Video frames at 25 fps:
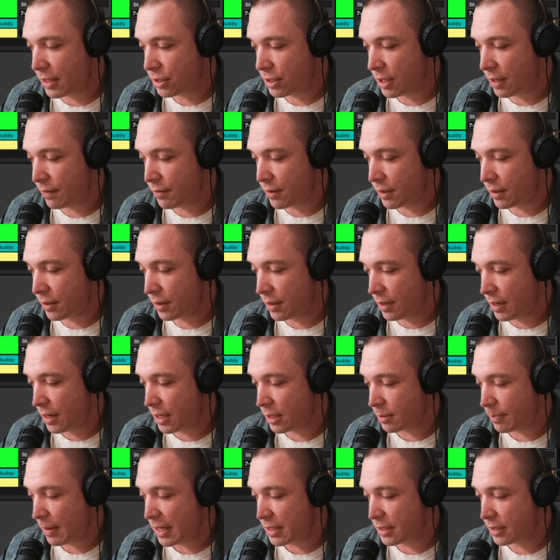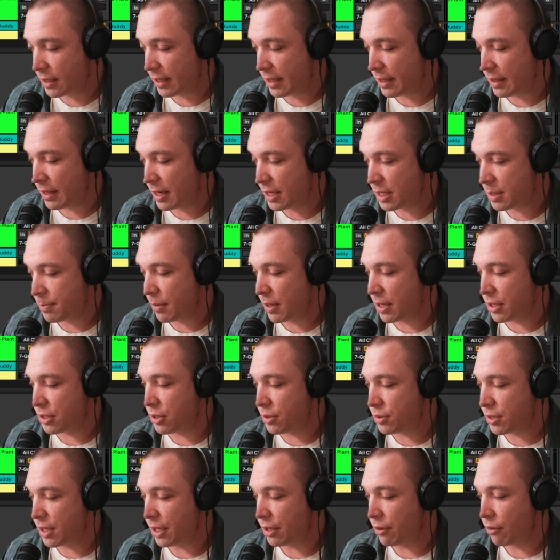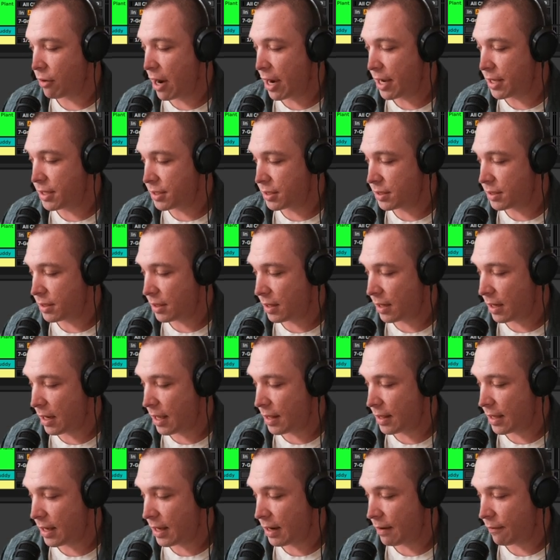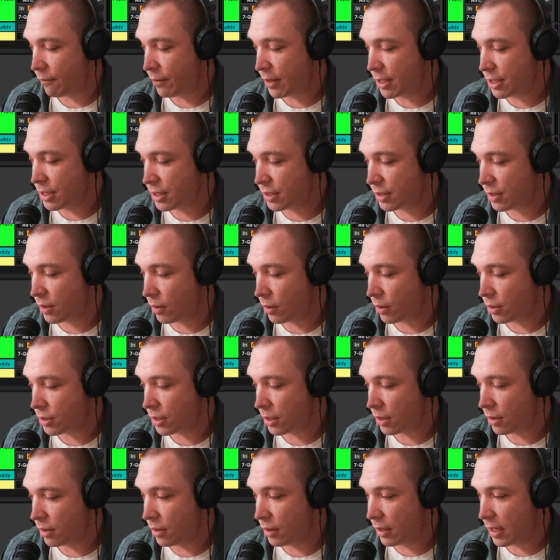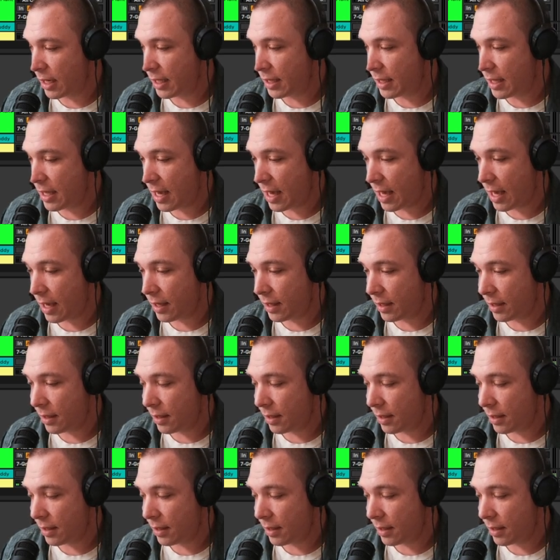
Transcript: shifter is basically this, but it's using grains, and then if we just go just a little like that,